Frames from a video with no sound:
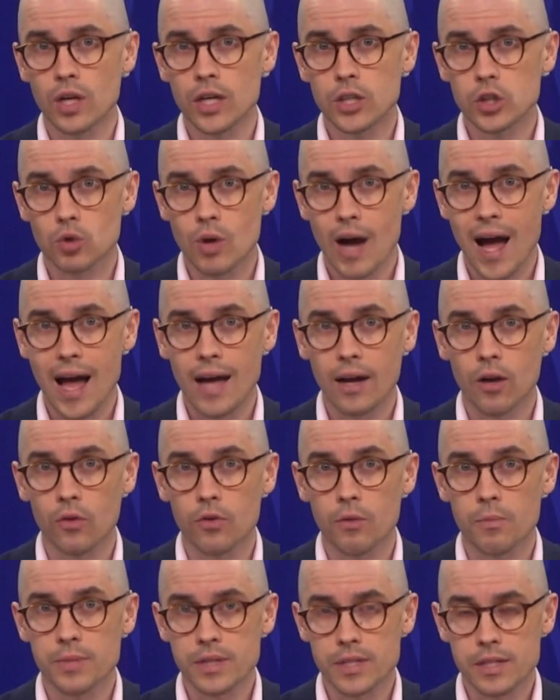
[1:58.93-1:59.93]
a drag on
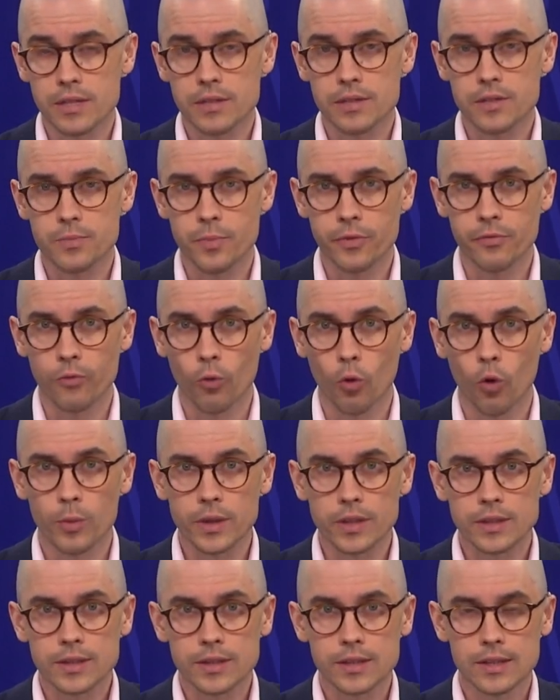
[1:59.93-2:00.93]
the business's
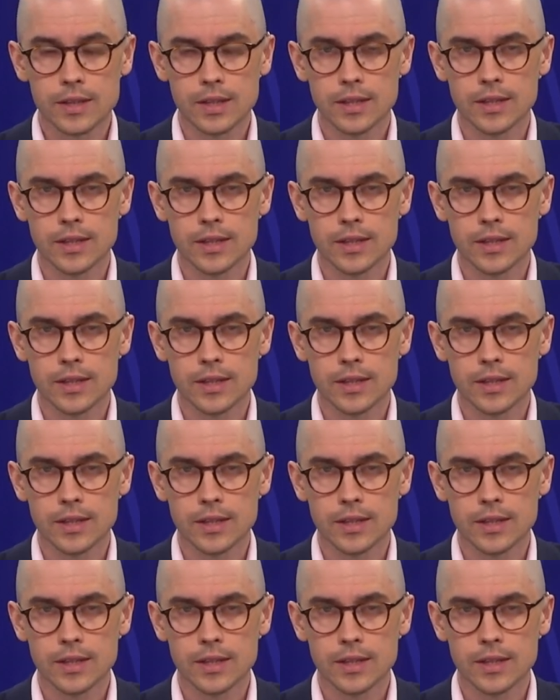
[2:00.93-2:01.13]
performance.